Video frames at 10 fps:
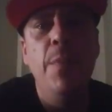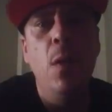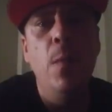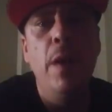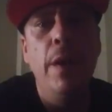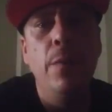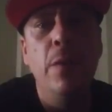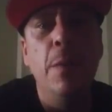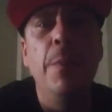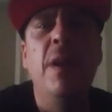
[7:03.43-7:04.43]
Beaumont with
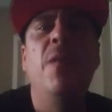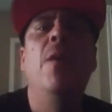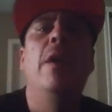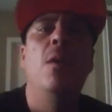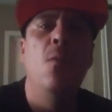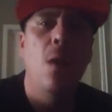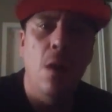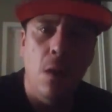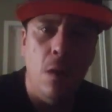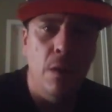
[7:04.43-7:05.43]
the big fucking
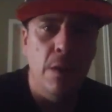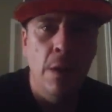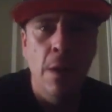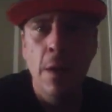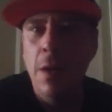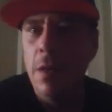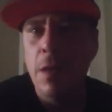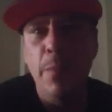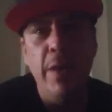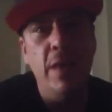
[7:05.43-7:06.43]
walls, the
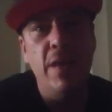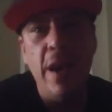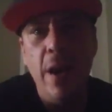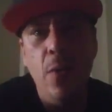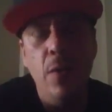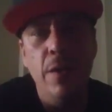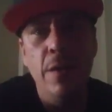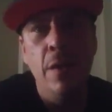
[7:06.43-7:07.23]
big towers.